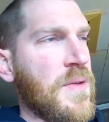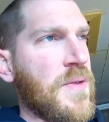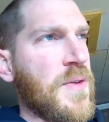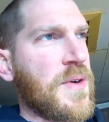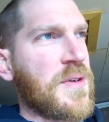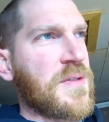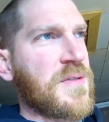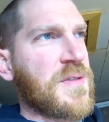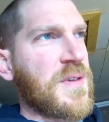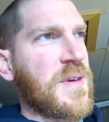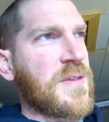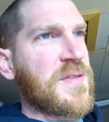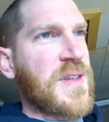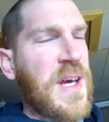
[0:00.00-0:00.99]
there's
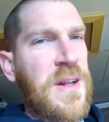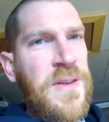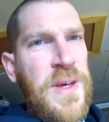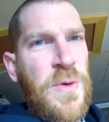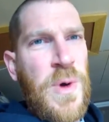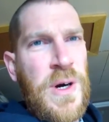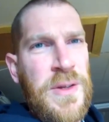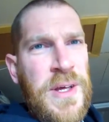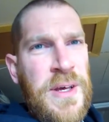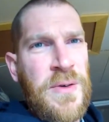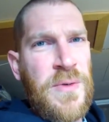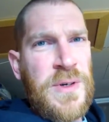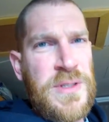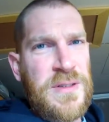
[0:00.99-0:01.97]
acetylene
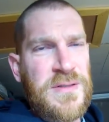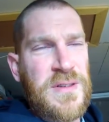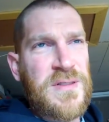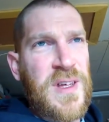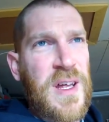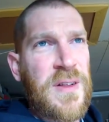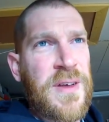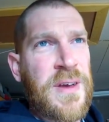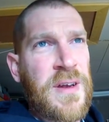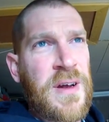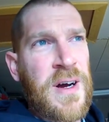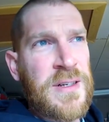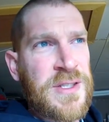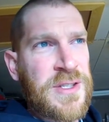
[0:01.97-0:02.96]
welding, which is acetylene
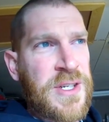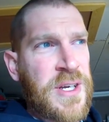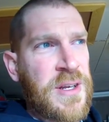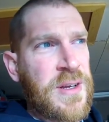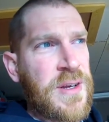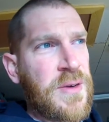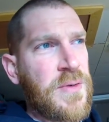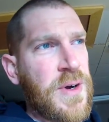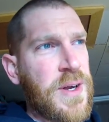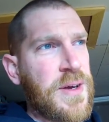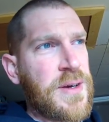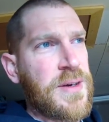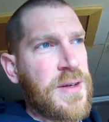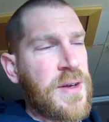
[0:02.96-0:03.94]
and oxygen, and you run
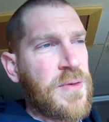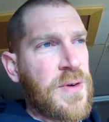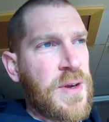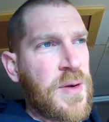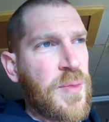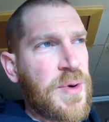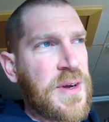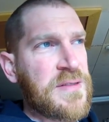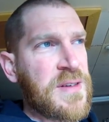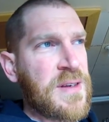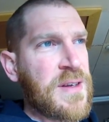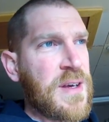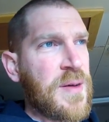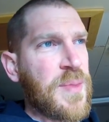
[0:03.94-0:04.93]
a you run a
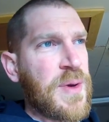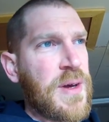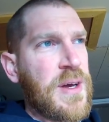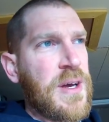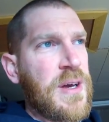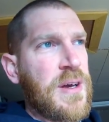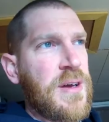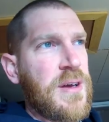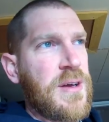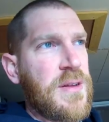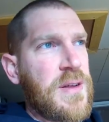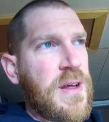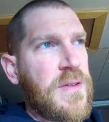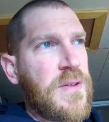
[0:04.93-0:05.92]
brazing tip,
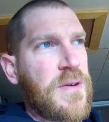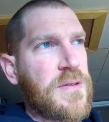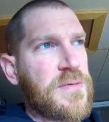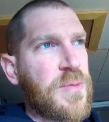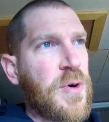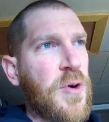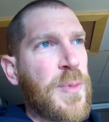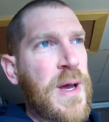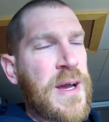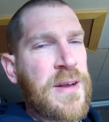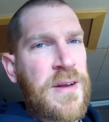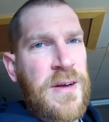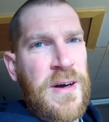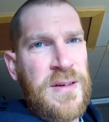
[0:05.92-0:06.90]
and then there's
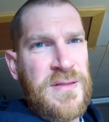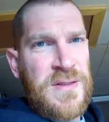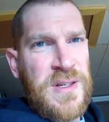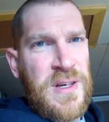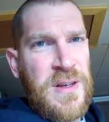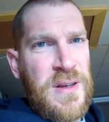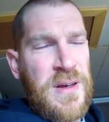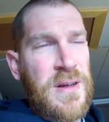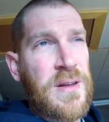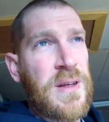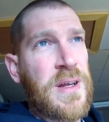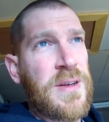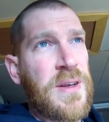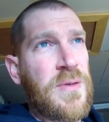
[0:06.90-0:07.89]
propane and oxygen, and
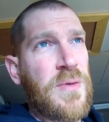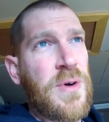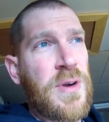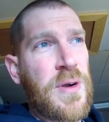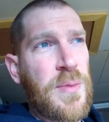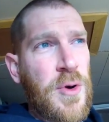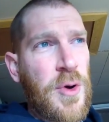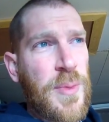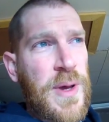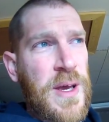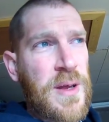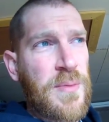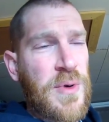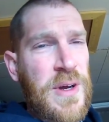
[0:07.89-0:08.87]
then you run a
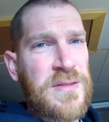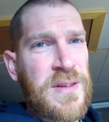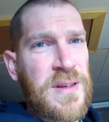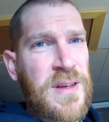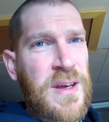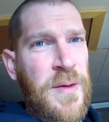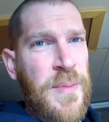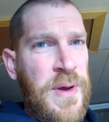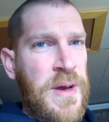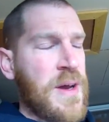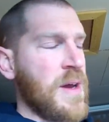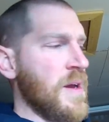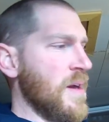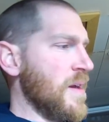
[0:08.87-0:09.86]
propane brazing tip.
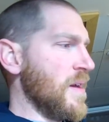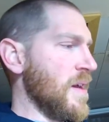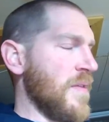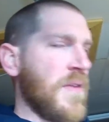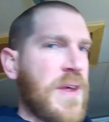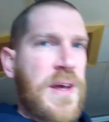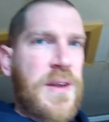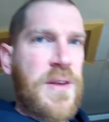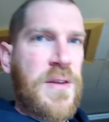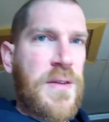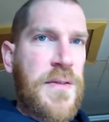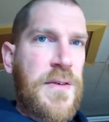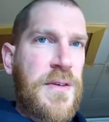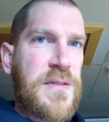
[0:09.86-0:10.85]
And then
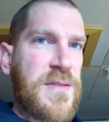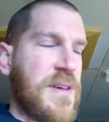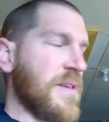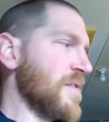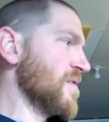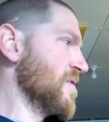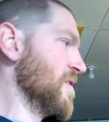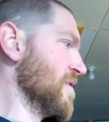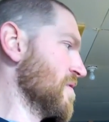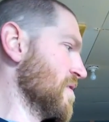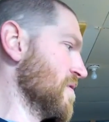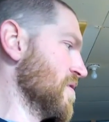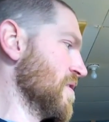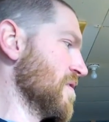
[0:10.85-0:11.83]
there's this. This
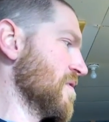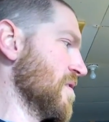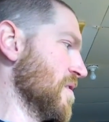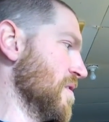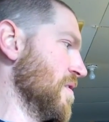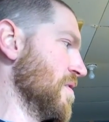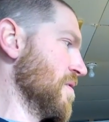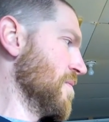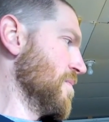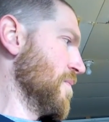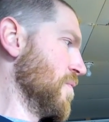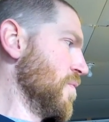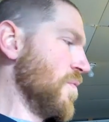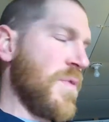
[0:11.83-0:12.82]
is just a, your
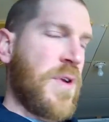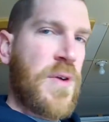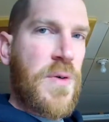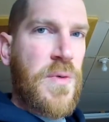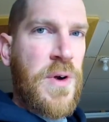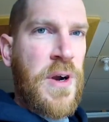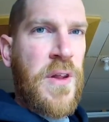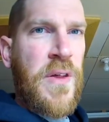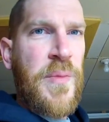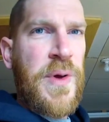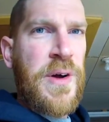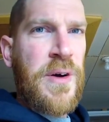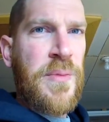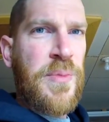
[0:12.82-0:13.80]
your
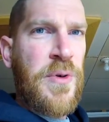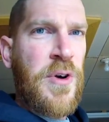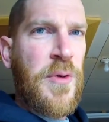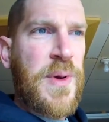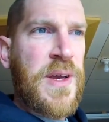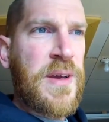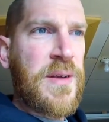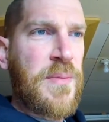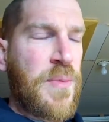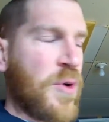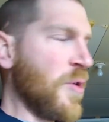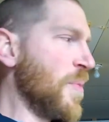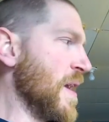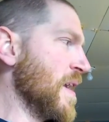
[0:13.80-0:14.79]
run-of-the-mill propane
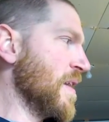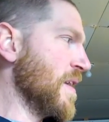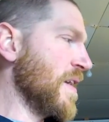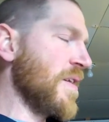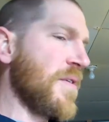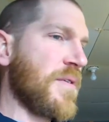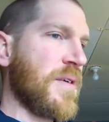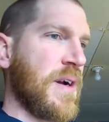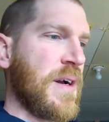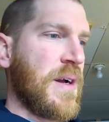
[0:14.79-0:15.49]
propane heater.